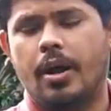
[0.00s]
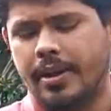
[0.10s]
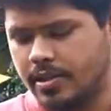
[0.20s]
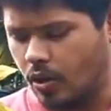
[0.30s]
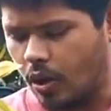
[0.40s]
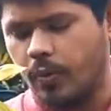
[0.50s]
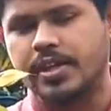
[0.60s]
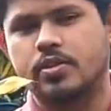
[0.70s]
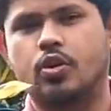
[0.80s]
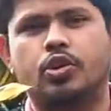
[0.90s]
It's
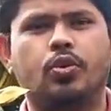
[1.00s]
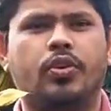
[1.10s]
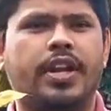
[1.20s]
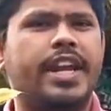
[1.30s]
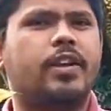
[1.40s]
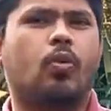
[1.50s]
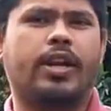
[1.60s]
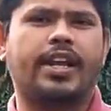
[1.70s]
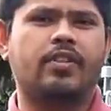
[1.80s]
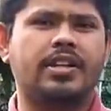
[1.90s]
always good to read
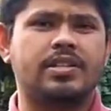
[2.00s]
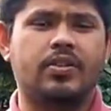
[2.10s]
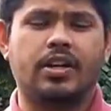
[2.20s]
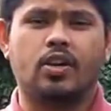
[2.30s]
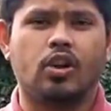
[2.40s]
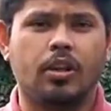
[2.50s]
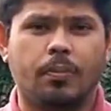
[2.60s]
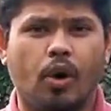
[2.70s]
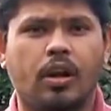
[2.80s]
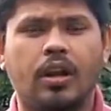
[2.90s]
whatever it's written on the
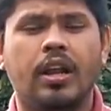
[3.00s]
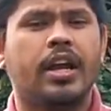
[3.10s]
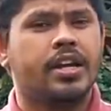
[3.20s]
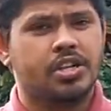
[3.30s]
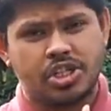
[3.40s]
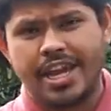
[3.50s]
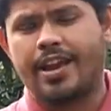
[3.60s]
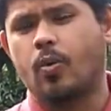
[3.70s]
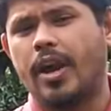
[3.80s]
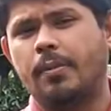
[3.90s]
bottle.
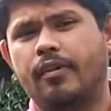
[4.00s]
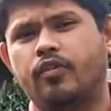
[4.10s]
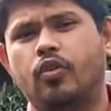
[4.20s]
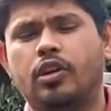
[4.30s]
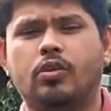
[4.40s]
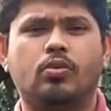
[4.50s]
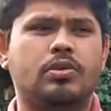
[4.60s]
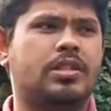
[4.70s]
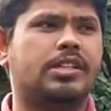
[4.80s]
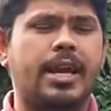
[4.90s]
Shake well before
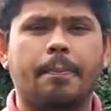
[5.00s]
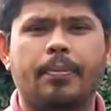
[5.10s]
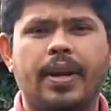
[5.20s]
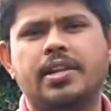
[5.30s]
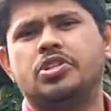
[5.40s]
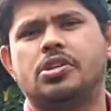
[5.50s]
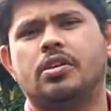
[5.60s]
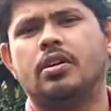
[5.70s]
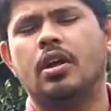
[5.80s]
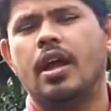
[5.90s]
use, the
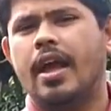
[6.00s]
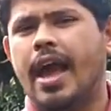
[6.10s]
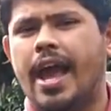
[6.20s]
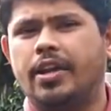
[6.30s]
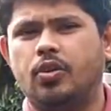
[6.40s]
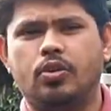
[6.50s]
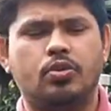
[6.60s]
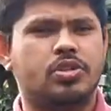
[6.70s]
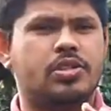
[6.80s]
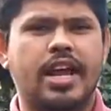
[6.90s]
temperature, and
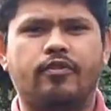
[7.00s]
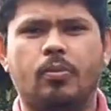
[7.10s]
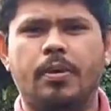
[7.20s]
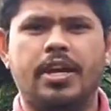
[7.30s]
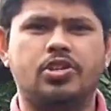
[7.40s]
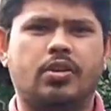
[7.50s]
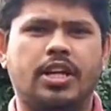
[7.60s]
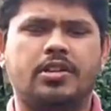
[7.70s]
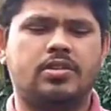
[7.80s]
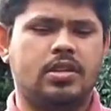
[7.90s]
you just have to make sure
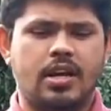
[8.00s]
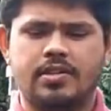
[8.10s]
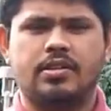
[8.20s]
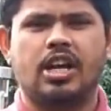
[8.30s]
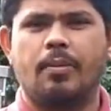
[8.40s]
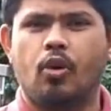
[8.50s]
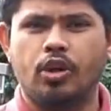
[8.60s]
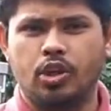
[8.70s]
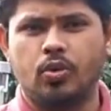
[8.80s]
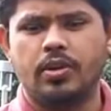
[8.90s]
that it doesn't come
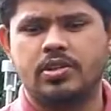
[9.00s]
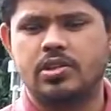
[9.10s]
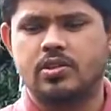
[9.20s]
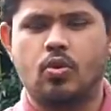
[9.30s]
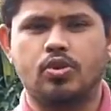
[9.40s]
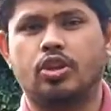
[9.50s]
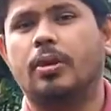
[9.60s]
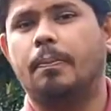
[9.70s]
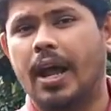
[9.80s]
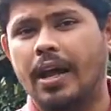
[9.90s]
on you, it just goes on
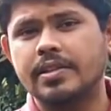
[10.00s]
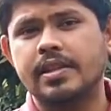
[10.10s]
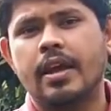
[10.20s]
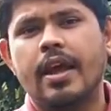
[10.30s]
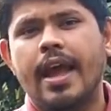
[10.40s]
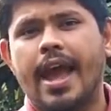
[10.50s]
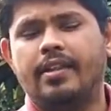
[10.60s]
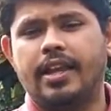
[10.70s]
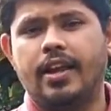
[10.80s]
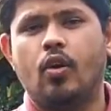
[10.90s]
the plants.
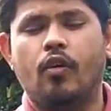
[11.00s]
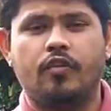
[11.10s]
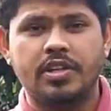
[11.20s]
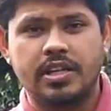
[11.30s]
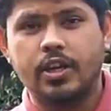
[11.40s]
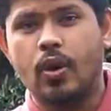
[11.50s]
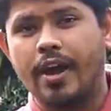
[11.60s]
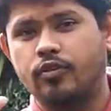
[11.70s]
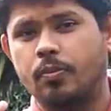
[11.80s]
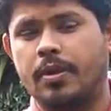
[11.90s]
And then obviously you
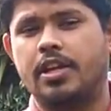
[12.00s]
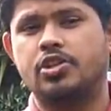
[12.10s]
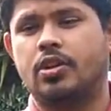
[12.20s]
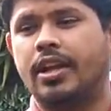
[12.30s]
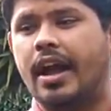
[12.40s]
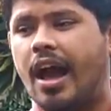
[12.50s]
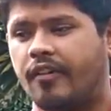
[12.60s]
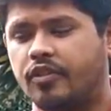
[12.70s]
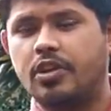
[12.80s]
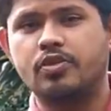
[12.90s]
have to make sure that
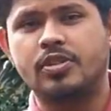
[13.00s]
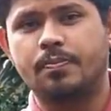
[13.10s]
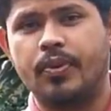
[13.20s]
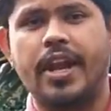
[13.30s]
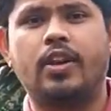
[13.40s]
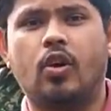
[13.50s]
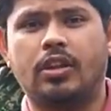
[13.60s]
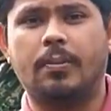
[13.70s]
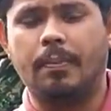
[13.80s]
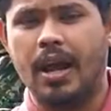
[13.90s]
after you spray it
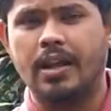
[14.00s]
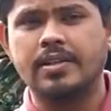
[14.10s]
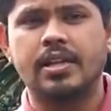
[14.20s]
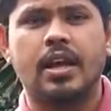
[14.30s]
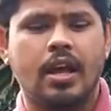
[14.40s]
on the plants,